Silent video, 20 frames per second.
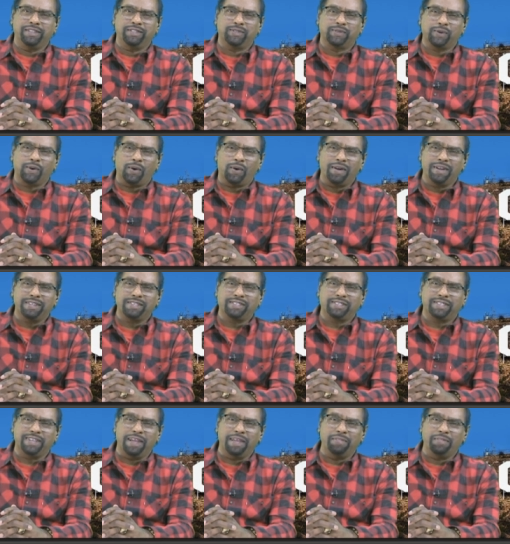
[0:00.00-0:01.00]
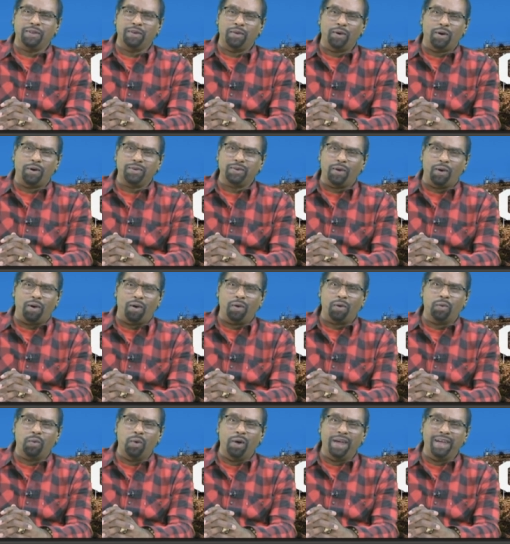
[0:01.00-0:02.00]
Rejoice in the Lord
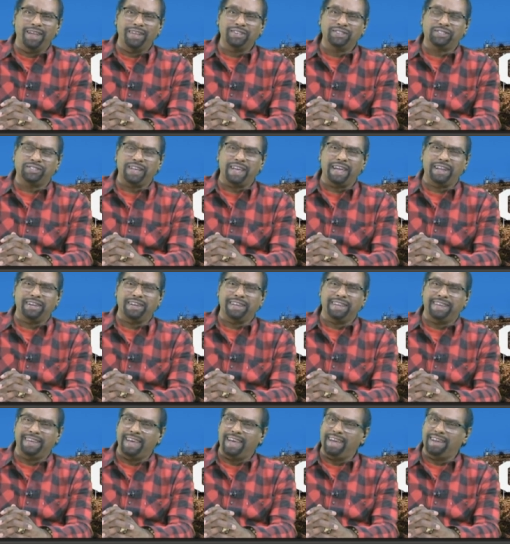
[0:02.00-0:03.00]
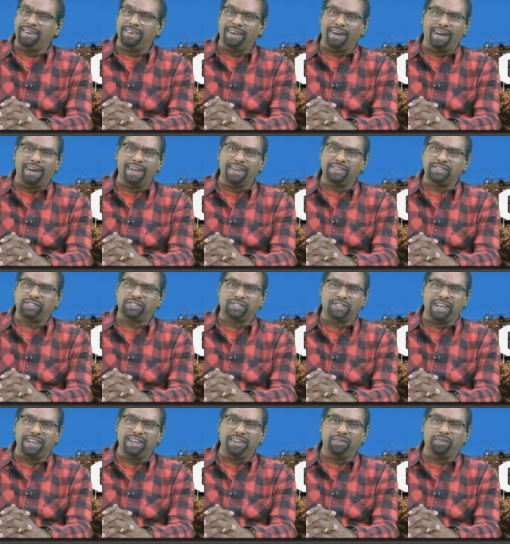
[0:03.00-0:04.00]
always. And again, I
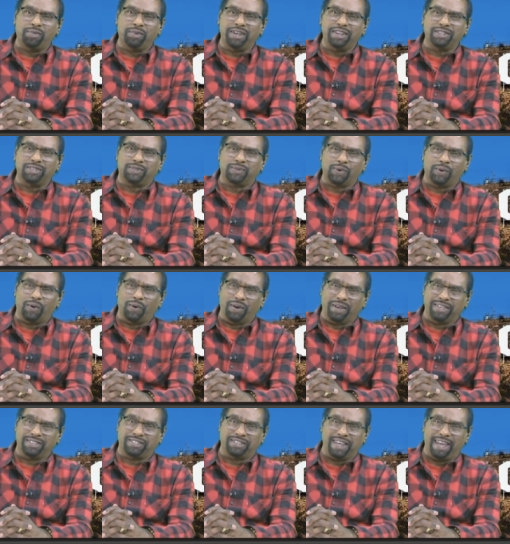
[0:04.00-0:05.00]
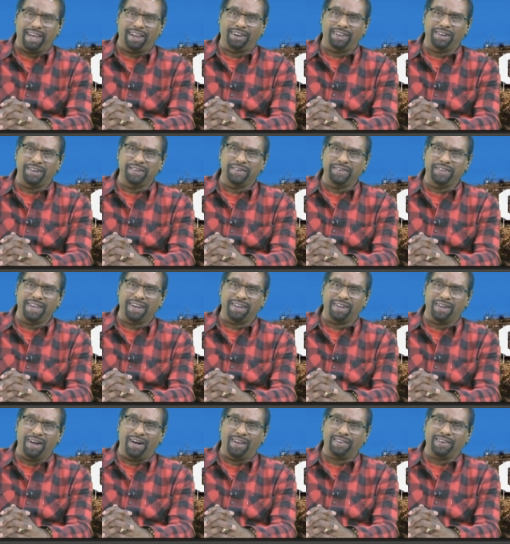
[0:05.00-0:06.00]
say rejoice. Hallelujah.
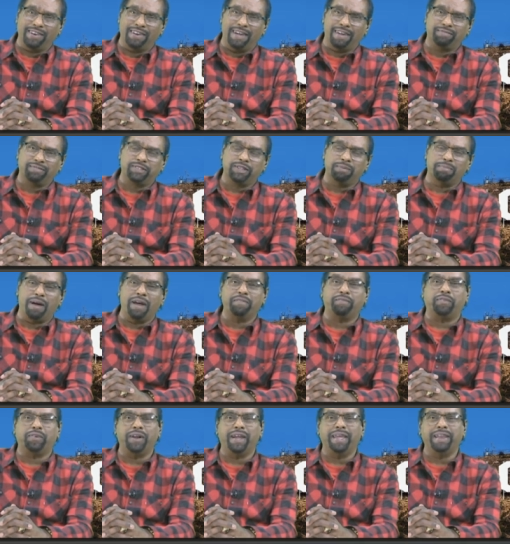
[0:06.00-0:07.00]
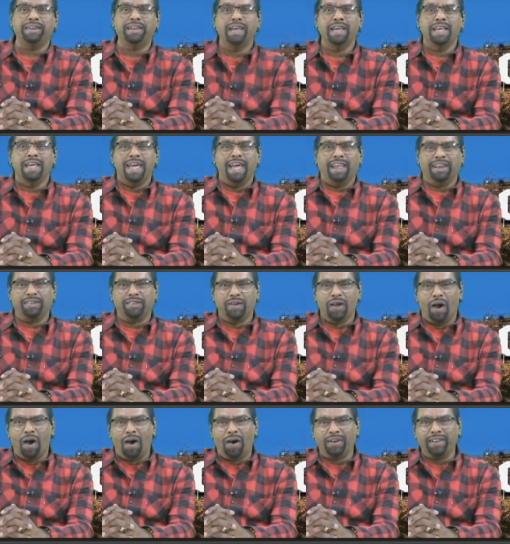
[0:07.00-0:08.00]
God loves you, my friend, and
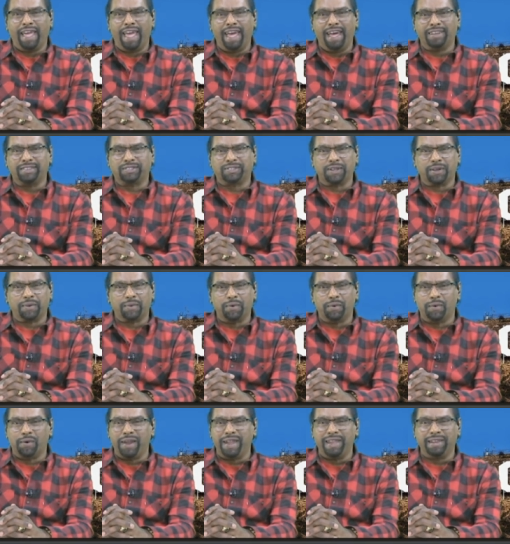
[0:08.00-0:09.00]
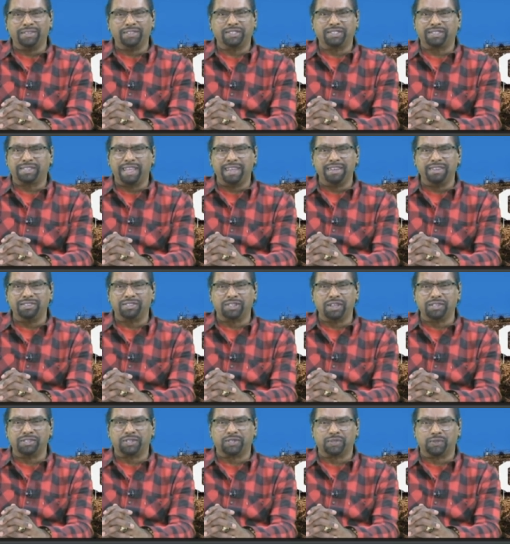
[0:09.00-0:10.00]
God has the greatest things
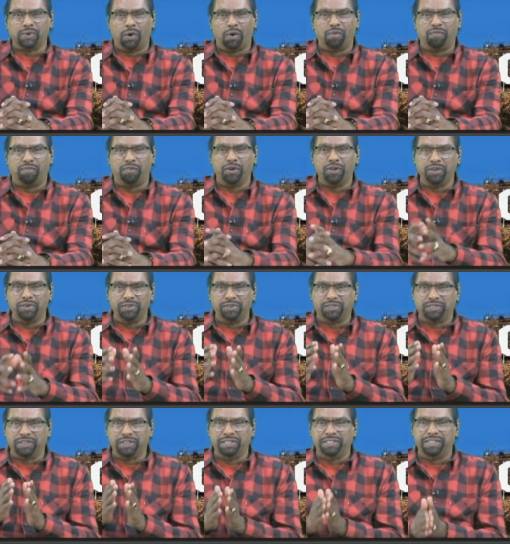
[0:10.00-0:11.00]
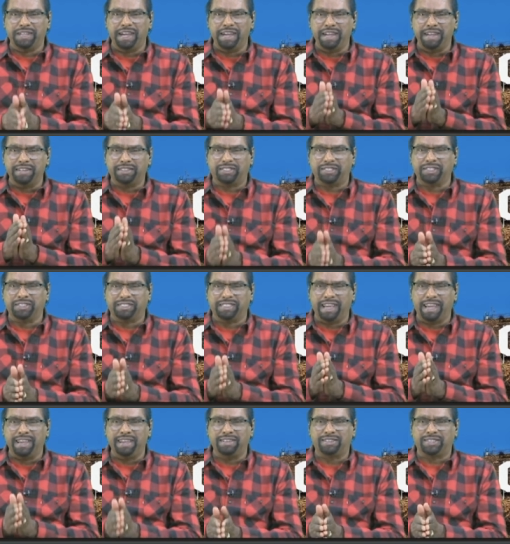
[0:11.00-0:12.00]
in store for you today.
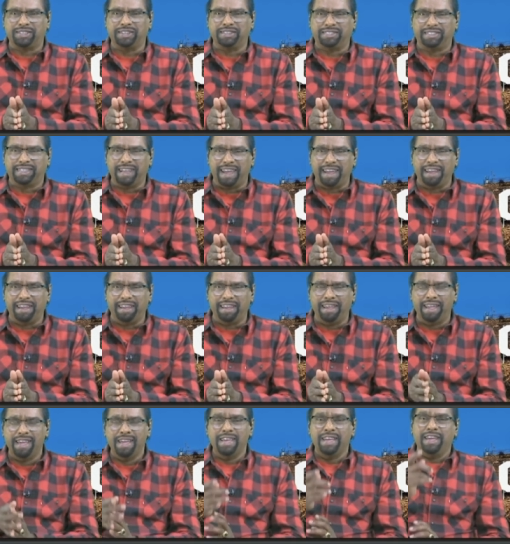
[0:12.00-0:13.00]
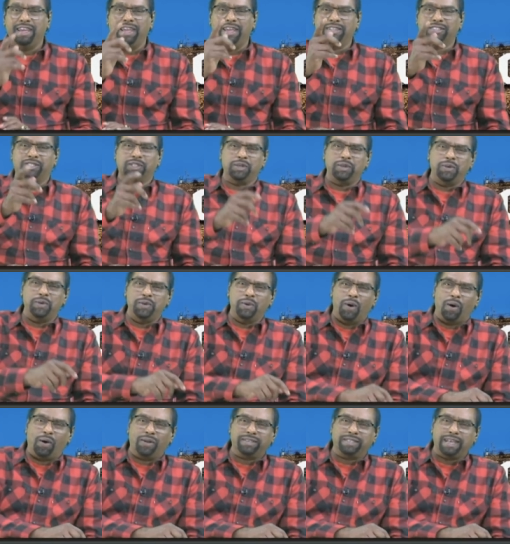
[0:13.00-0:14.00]
Today, today is
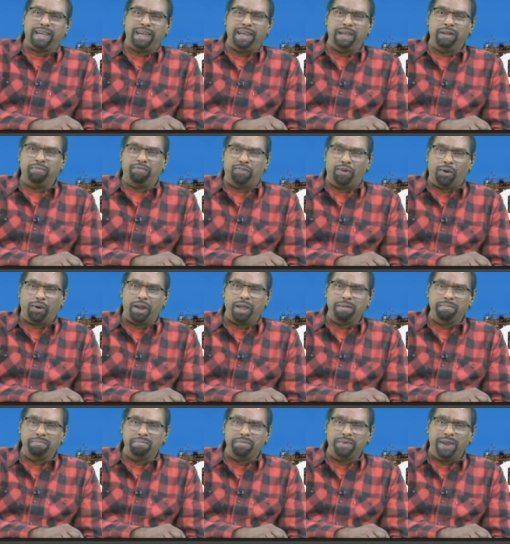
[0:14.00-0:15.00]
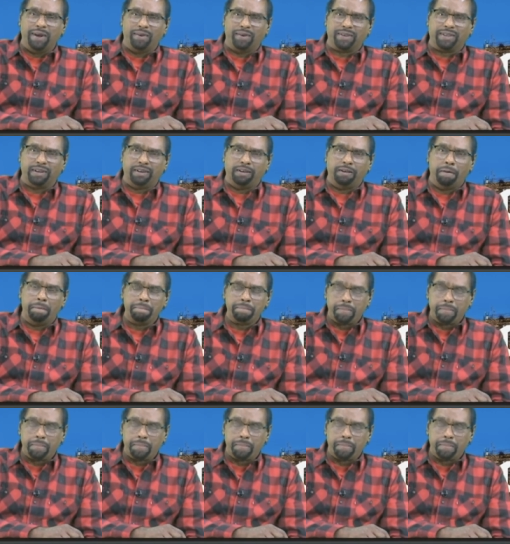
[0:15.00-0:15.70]
your day for a miracle.